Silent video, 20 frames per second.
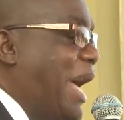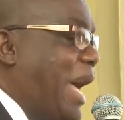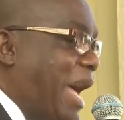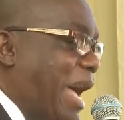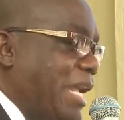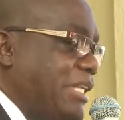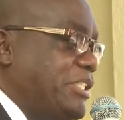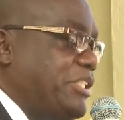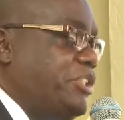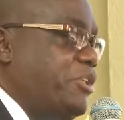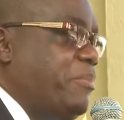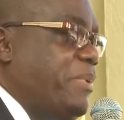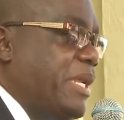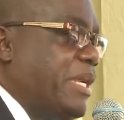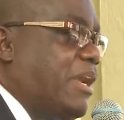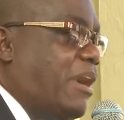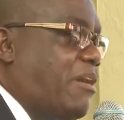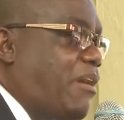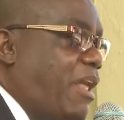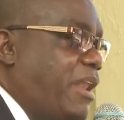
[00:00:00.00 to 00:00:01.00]
and
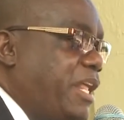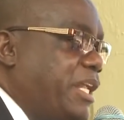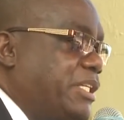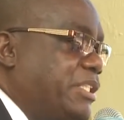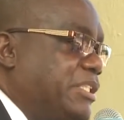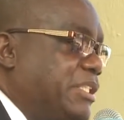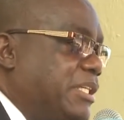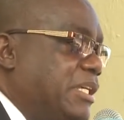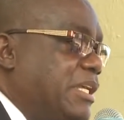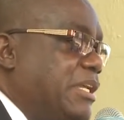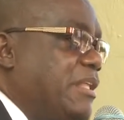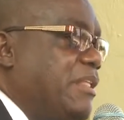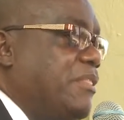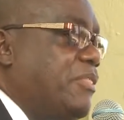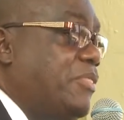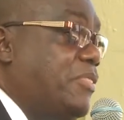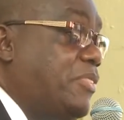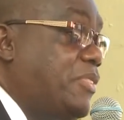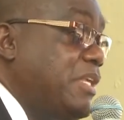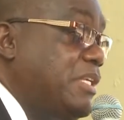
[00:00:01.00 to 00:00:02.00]
Jamaica College.
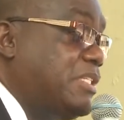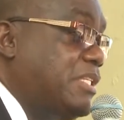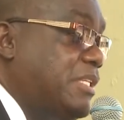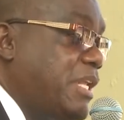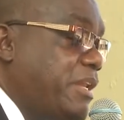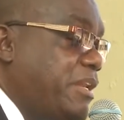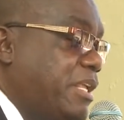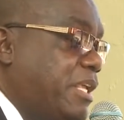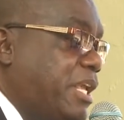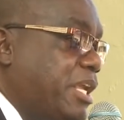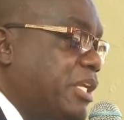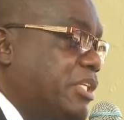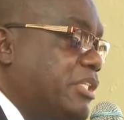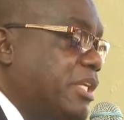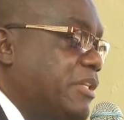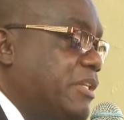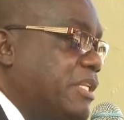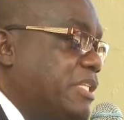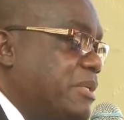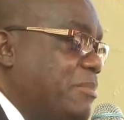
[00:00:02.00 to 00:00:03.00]
This
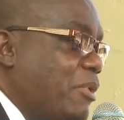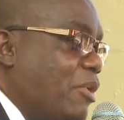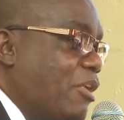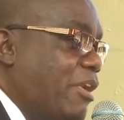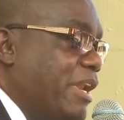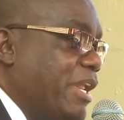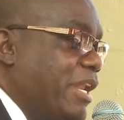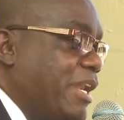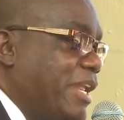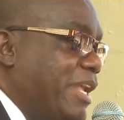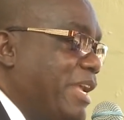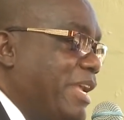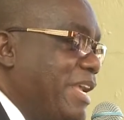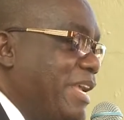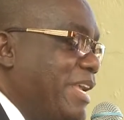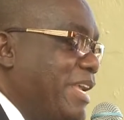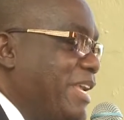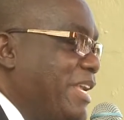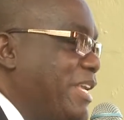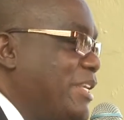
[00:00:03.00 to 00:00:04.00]
dedication this morning
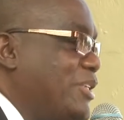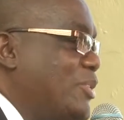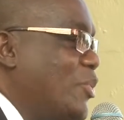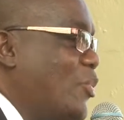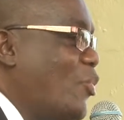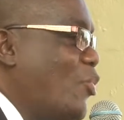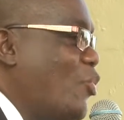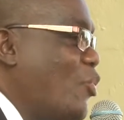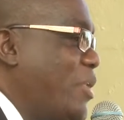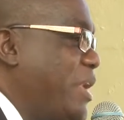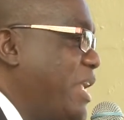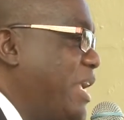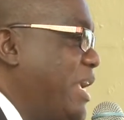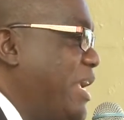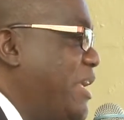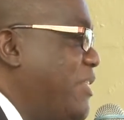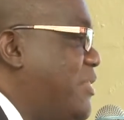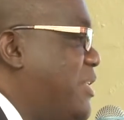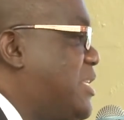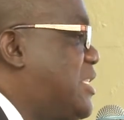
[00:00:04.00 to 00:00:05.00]
is only
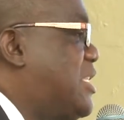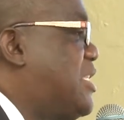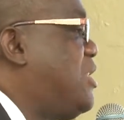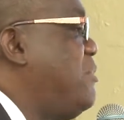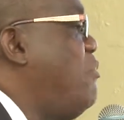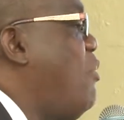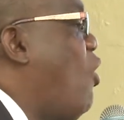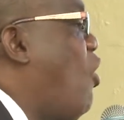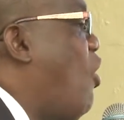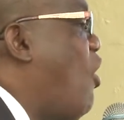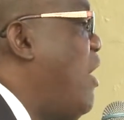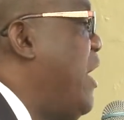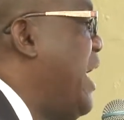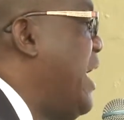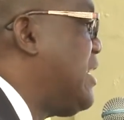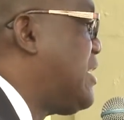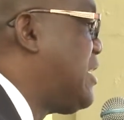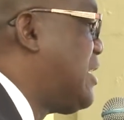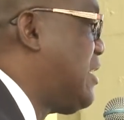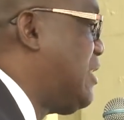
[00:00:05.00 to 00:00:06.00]
the
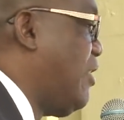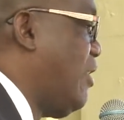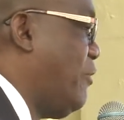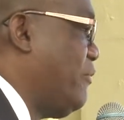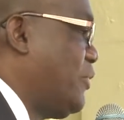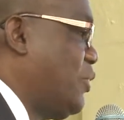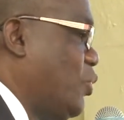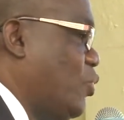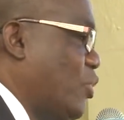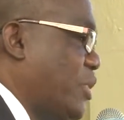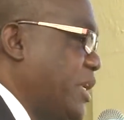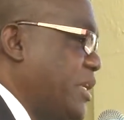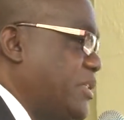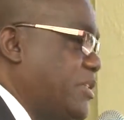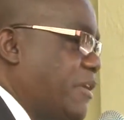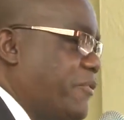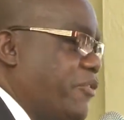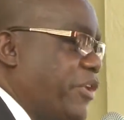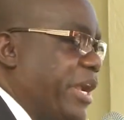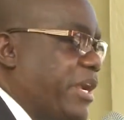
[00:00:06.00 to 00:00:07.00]
smallest of tokens
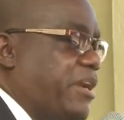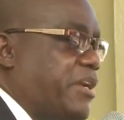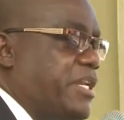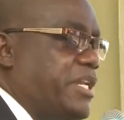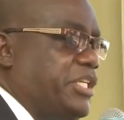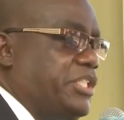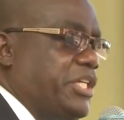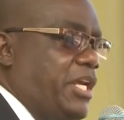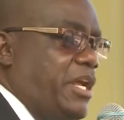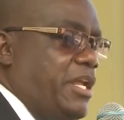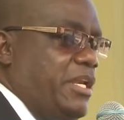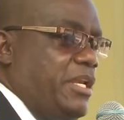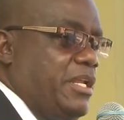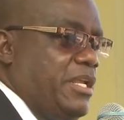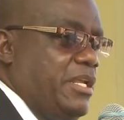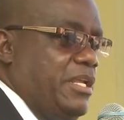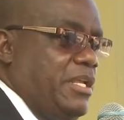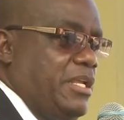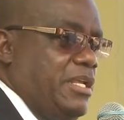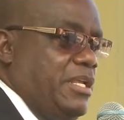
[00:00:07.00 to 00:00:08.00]
of recognition.
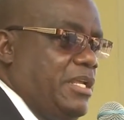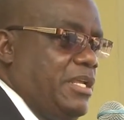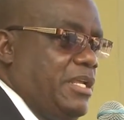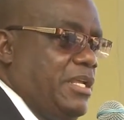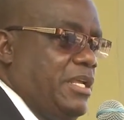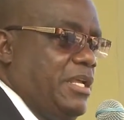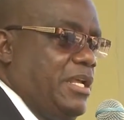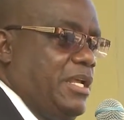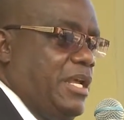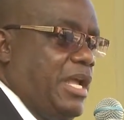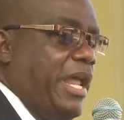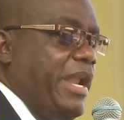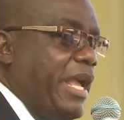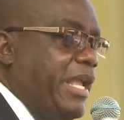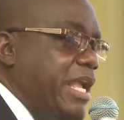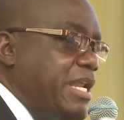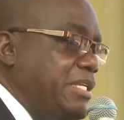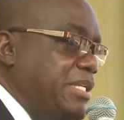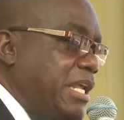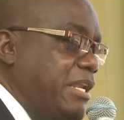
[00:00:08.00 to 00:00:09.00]
And I
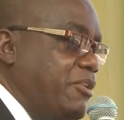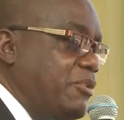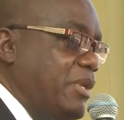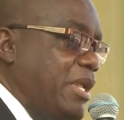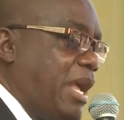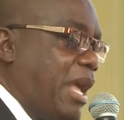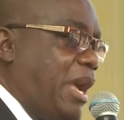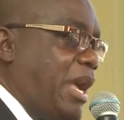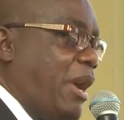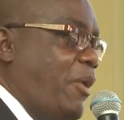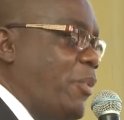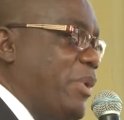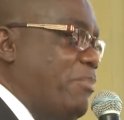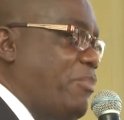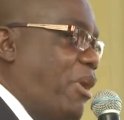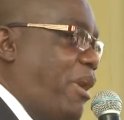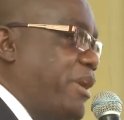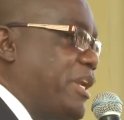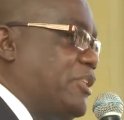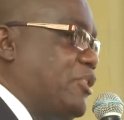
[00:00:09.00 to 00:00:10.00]
can tell you, we
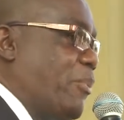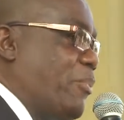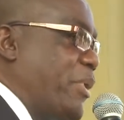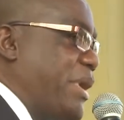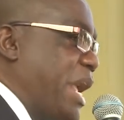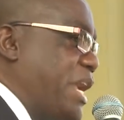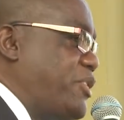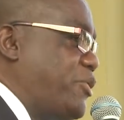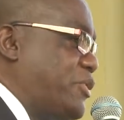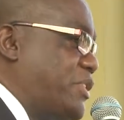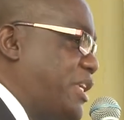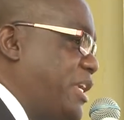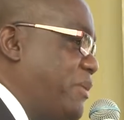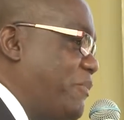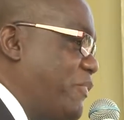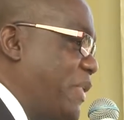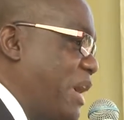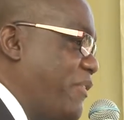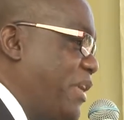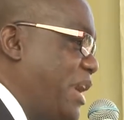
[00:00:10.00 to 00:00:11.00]
brought this up when I just came
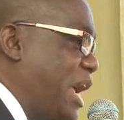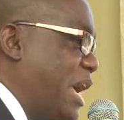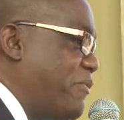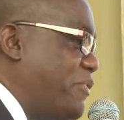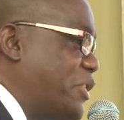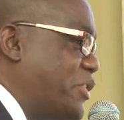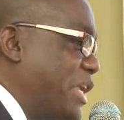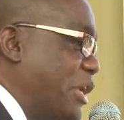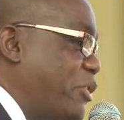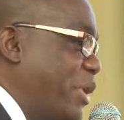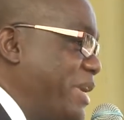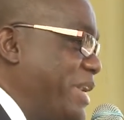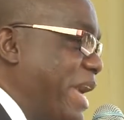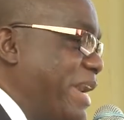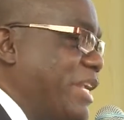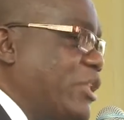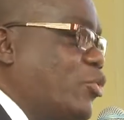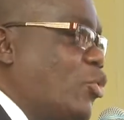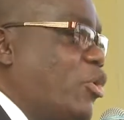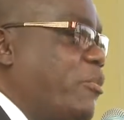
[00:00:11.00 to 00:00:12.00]
5.5 years ago, and
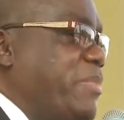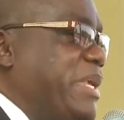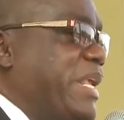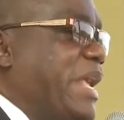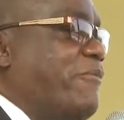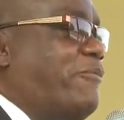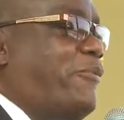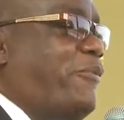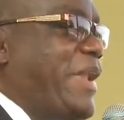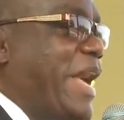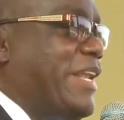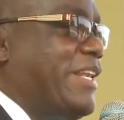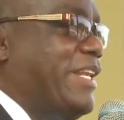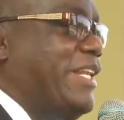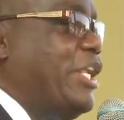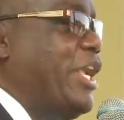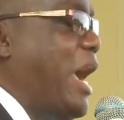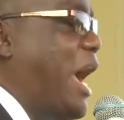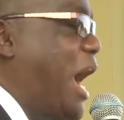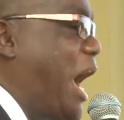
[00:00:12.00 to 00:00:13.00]
Danny told me
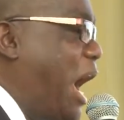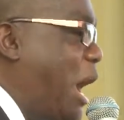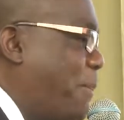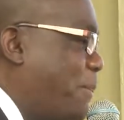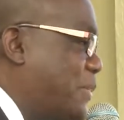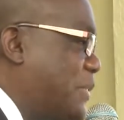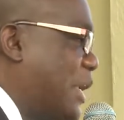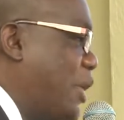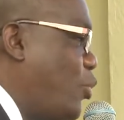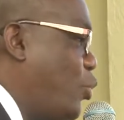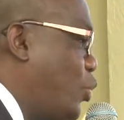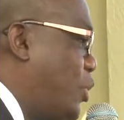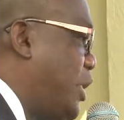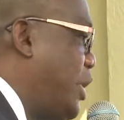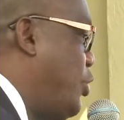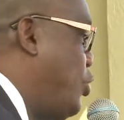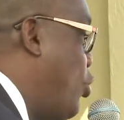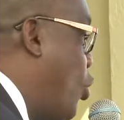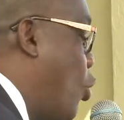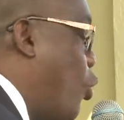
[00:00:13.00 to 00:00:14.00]
flatly,
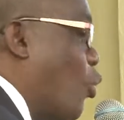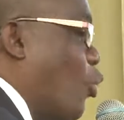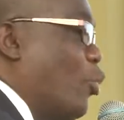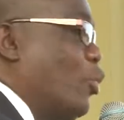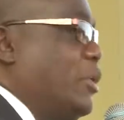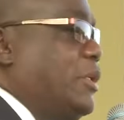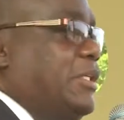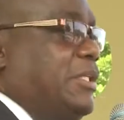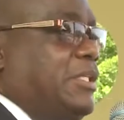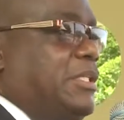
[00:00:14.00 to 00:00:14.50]
absolutely no.